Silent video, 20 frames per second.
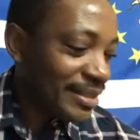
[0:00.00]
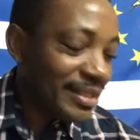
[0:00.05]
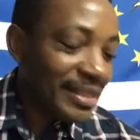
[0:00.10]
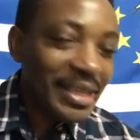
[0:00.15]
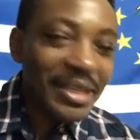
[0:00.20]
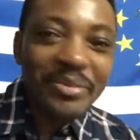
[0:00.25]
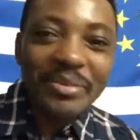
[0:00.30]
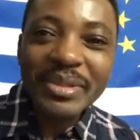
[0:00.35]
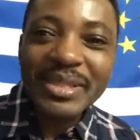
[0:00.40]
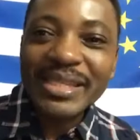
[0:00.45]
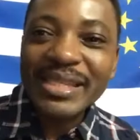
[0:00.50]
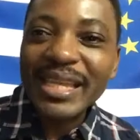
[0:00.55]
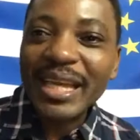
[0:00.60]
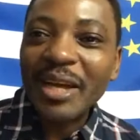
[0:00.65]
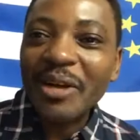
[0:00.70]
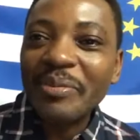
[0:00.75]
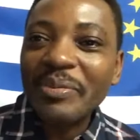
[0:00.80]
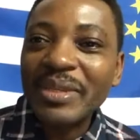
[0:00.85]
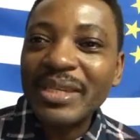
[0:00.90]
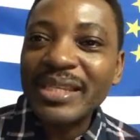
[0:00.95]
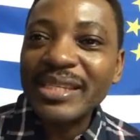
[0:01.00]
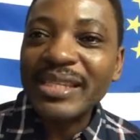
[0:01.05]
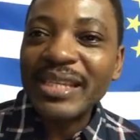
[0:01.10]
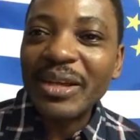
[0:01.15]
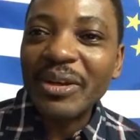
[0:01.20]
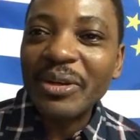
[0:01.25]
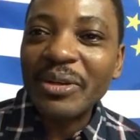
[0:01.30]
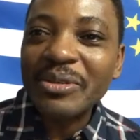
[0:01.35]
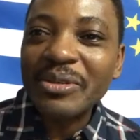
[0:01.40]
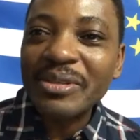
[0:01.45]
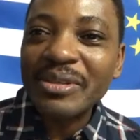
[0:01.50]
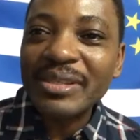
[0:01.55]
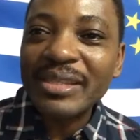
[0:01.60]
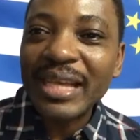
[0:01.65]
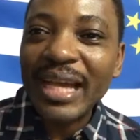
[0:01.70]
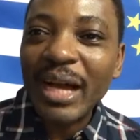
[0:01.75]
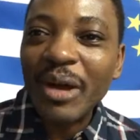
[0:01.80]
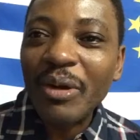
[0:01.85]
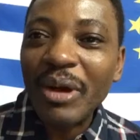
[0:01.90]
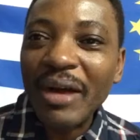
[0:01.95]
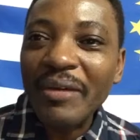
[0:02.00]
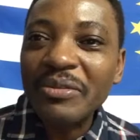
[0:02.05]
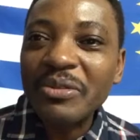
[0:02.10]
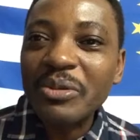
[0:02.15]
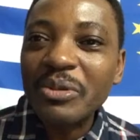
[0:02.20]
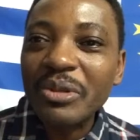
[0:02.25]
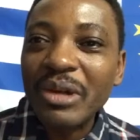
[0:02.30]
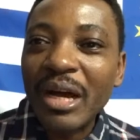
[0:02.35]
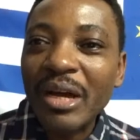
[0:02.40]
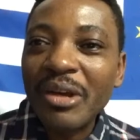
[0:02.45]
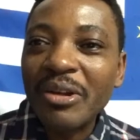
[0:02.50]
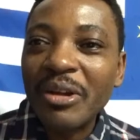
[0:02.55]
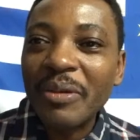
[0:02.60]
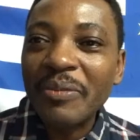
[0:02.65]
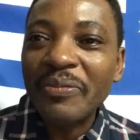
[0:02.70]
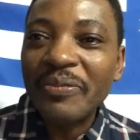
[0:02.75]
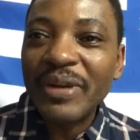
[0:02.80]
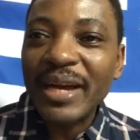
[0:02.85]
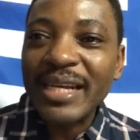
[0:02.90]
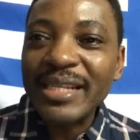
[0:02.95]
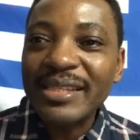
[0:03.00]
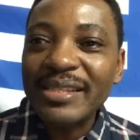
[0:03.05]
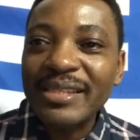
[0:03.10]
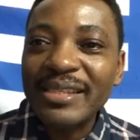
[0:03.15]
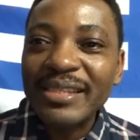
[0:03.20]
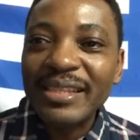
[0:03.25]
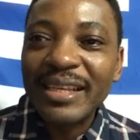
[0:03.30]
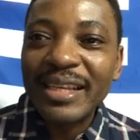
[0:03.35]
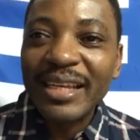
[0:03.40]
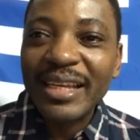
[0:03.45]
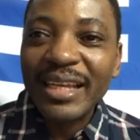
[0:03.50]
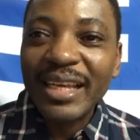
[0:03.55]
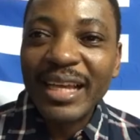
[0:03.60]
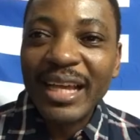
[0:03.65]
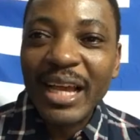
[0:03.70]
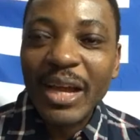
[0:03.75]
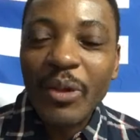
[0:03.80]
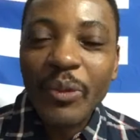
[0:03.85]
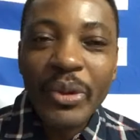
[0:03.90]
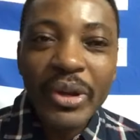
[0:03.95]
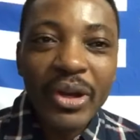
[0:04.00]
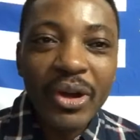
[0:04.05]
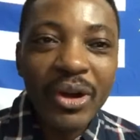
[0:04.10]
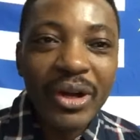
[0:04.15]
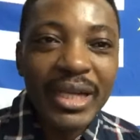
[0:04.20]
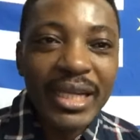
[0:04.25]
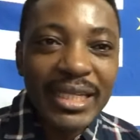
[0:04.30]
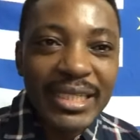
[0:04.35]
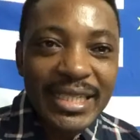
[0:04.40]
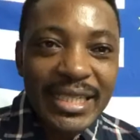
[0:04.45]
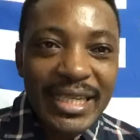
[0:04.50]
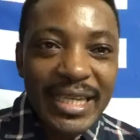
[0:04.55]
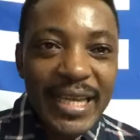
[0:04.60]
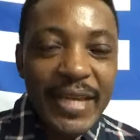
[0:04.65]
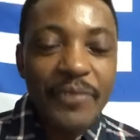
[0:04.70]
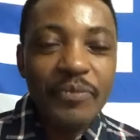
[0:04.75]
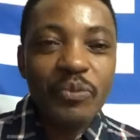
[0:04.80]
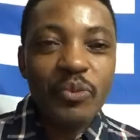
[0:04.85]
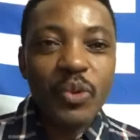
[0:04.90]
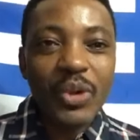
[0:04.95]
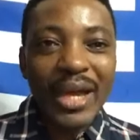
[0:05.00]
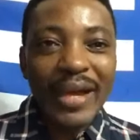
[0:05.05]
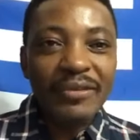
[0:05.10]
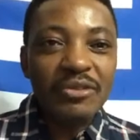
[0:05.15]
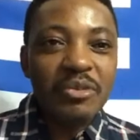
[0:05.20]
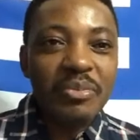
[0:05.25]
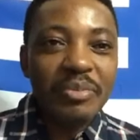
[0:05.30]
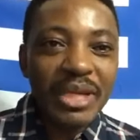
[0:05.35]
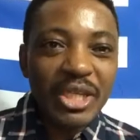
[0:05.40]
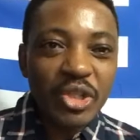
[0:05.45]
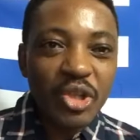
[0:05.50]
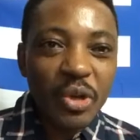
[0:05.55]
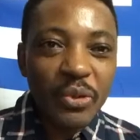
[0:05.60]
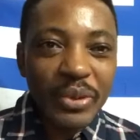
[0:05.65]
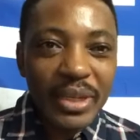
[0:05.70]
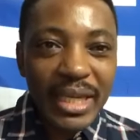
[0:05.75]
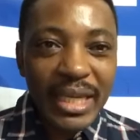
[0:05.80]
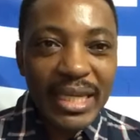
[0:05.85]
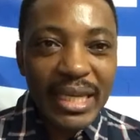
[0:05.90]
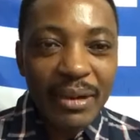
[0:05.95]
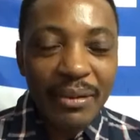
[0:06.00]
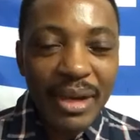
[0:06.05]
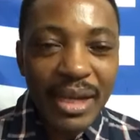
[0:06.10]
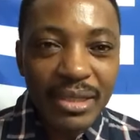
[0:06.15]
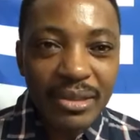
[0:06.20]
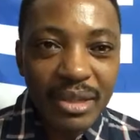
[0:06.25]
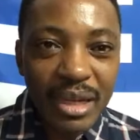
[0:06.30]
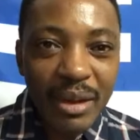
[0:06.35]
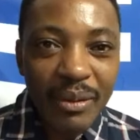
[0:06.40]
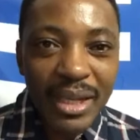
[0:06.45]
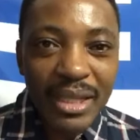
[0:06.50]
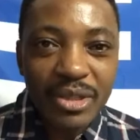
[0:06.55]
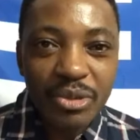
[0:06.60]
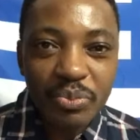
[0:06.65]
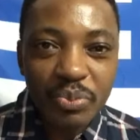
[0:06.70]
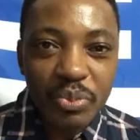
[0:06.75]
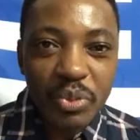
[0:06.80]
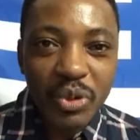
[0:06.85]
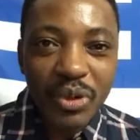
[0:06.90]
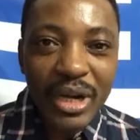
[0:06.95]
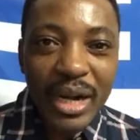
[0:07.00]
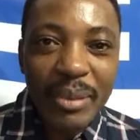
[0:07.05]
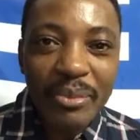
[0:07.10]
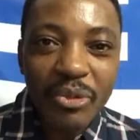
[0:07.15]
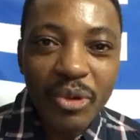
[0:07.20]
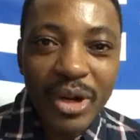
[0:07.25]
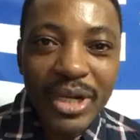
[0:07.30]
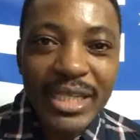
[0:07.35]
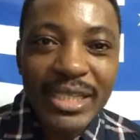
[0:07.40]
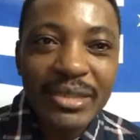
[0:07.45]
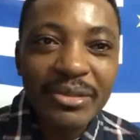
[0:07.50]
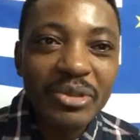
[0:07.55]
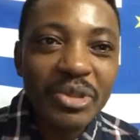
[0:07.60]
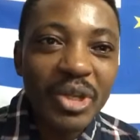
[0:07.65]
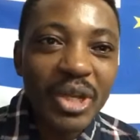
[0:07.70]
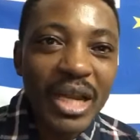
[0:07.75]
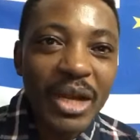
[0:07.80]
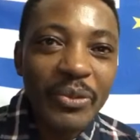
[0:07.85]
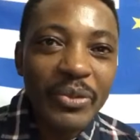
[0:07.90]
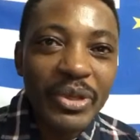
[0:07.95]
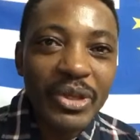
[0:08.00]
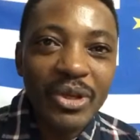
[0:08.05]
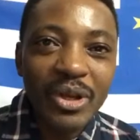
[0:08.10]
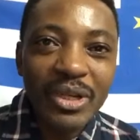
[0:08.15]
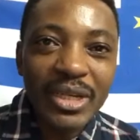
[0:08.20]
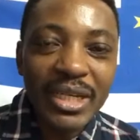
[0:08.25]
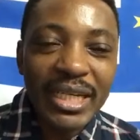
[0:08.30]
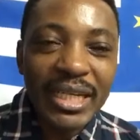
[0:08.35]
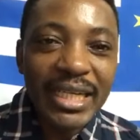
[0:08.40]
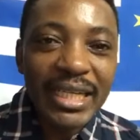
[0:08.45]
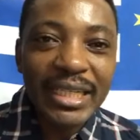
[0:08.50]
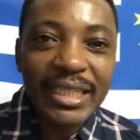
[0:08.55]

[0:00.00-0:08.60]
let me see how many seconds. I'll have to round up fast. With all the delay, we have to make sure we get our program running so that we don't